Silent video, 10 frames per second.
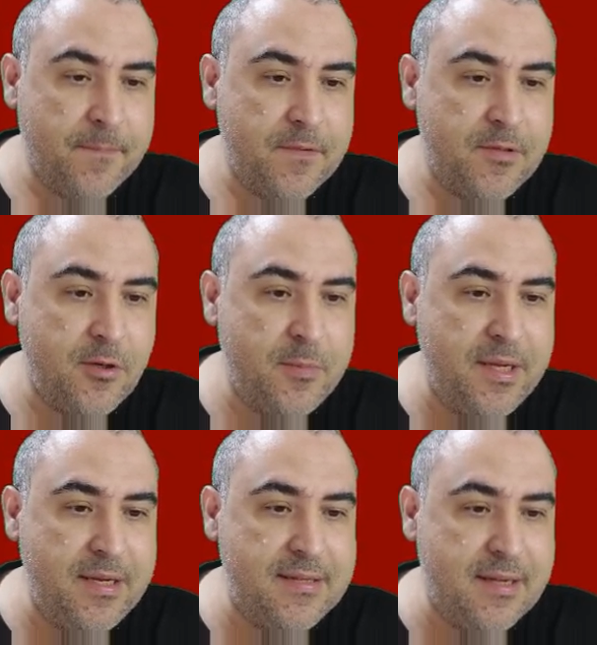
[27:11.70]
So it
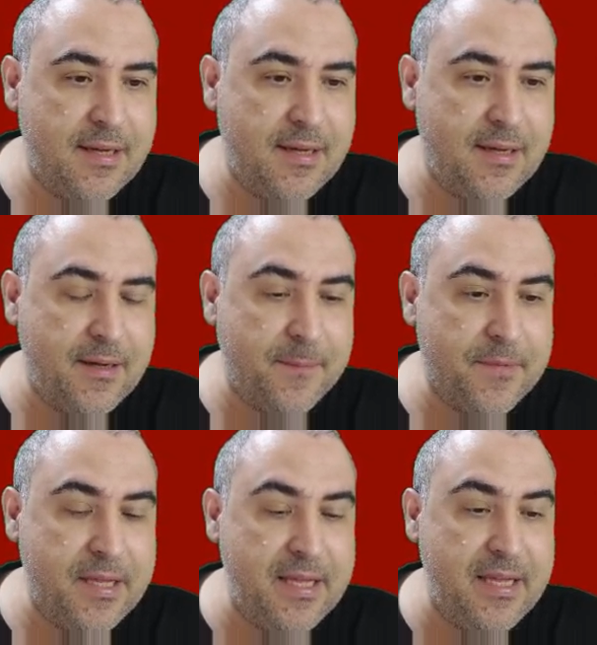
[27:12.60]
means
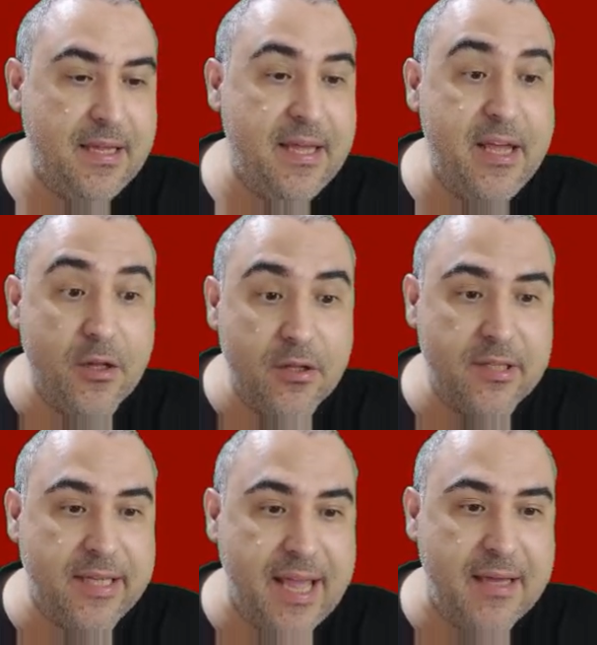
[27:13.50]
he healed
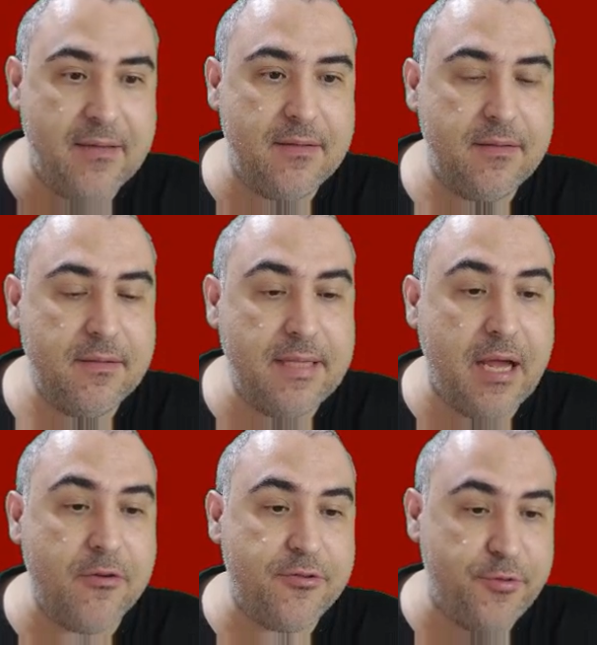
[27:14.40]
again
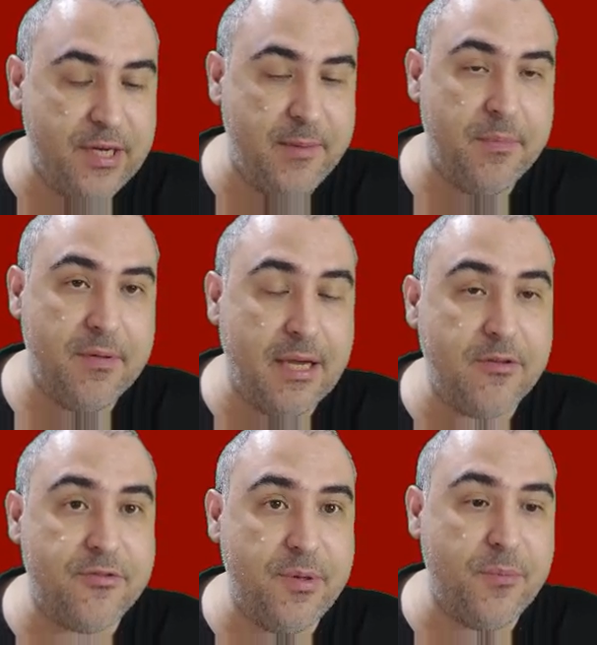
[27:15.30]
downstream,
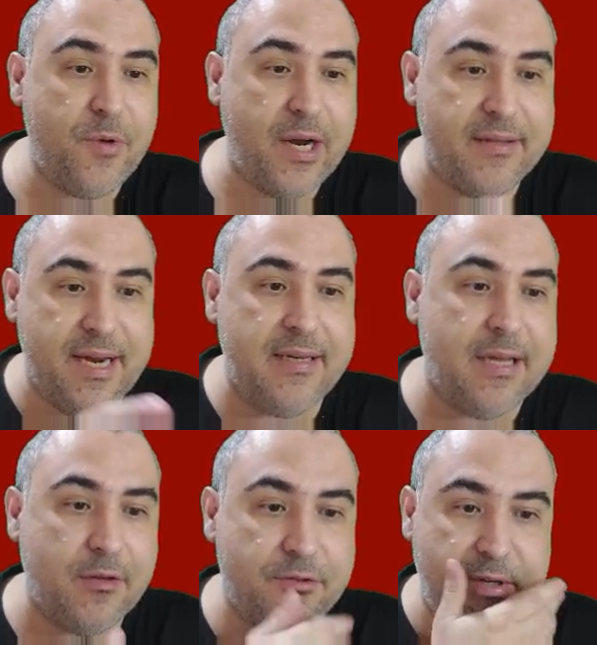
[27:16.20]
right there
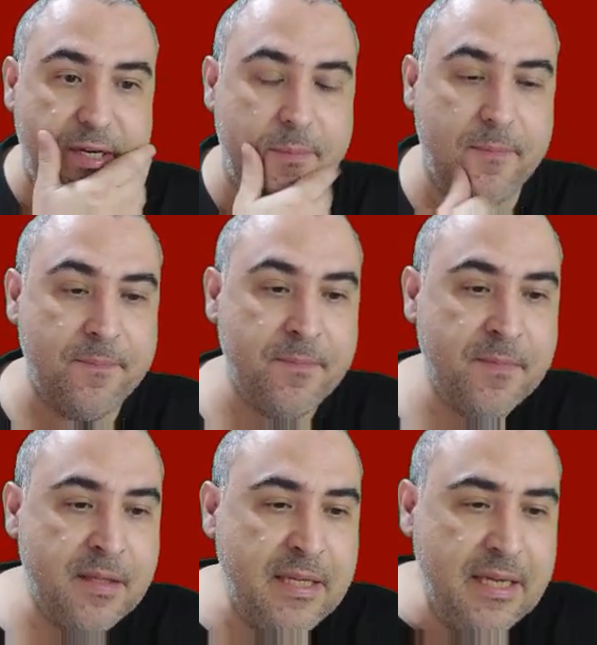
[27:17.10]
downstream.
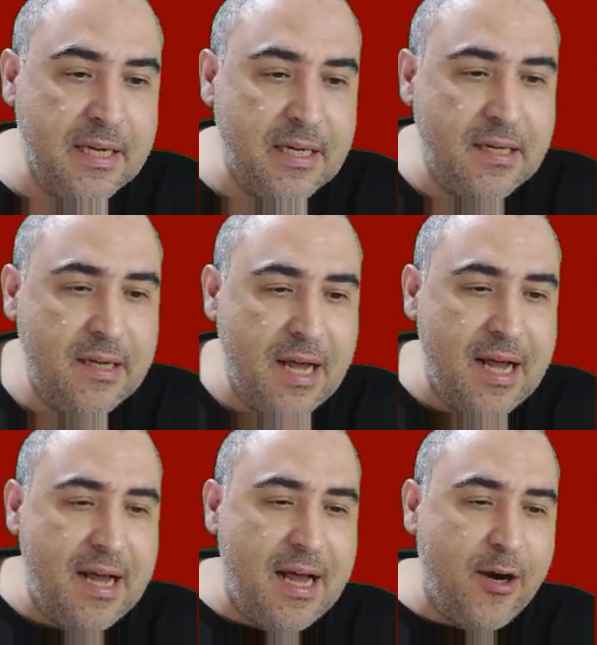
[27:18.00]
Iha
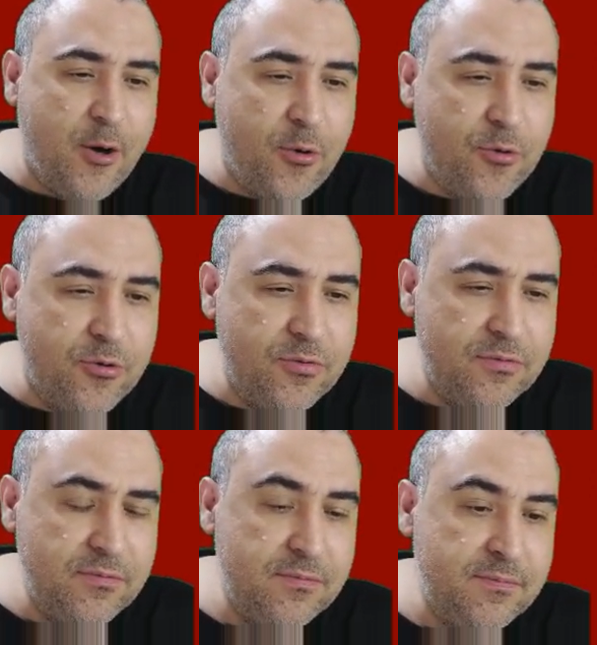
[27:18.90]
aharou,
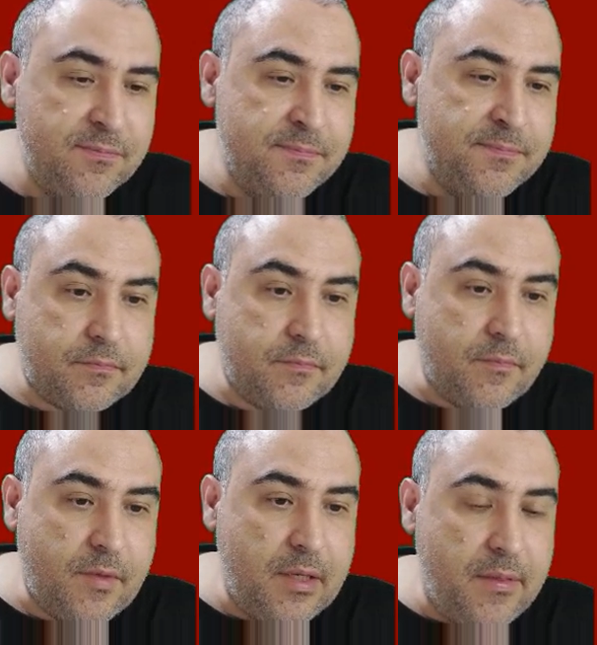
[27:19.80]

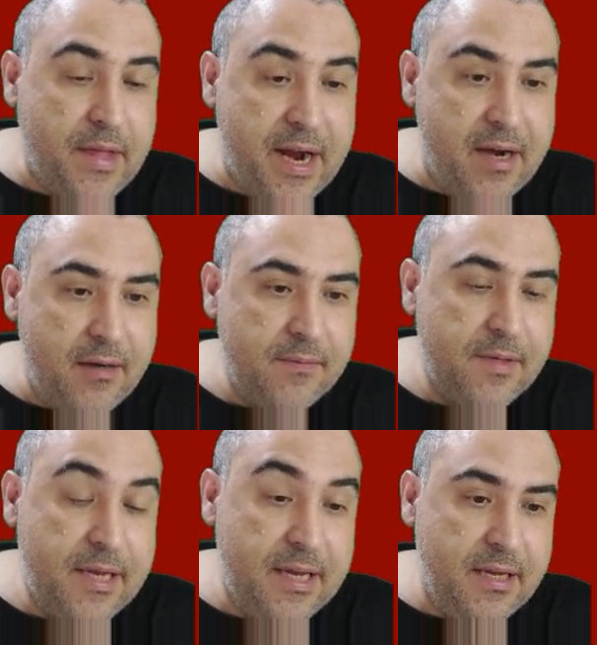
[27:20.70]
there
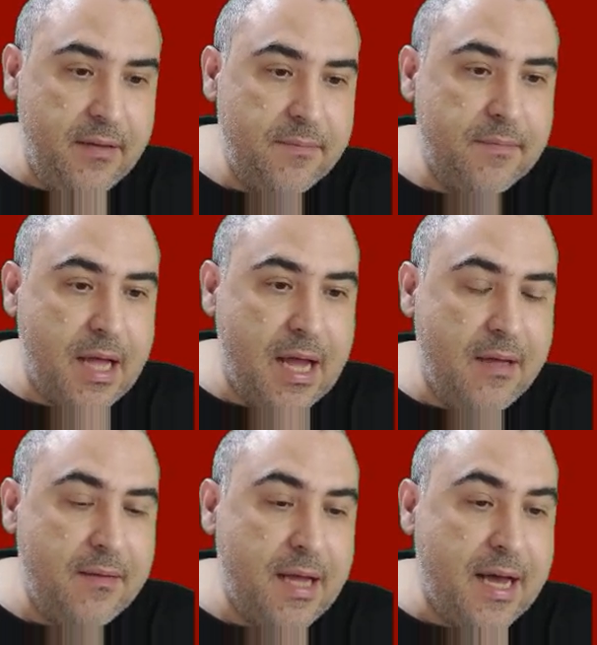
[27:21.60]
he
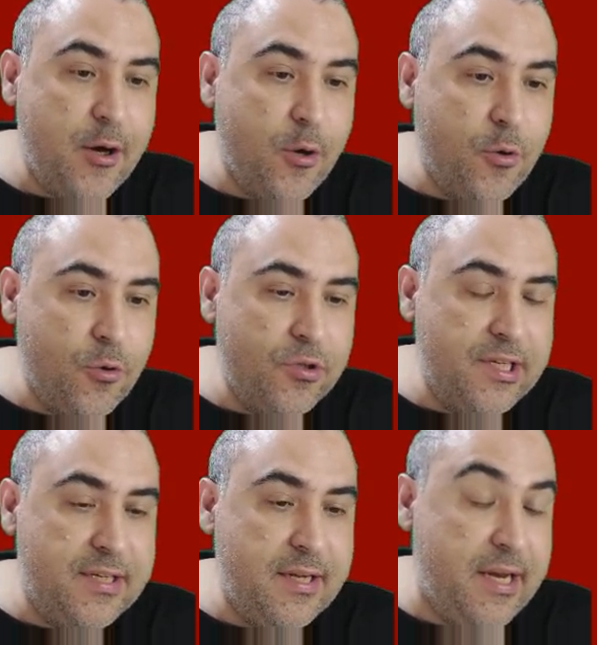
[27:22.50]
harou,
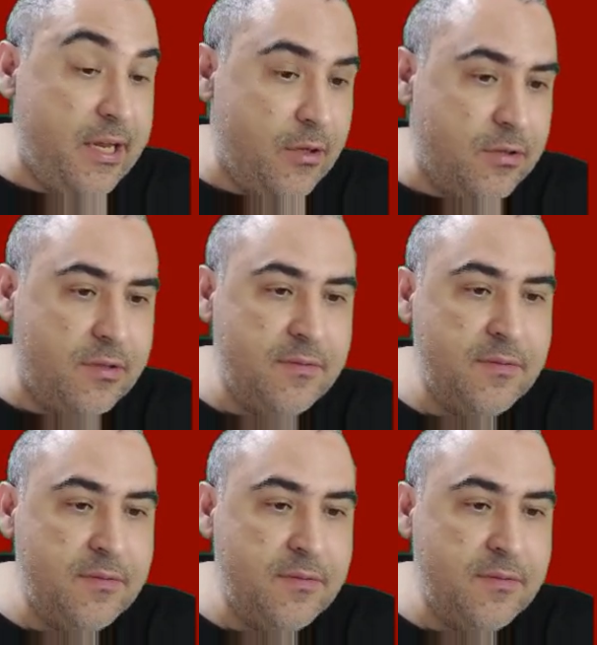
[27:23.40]
he healed.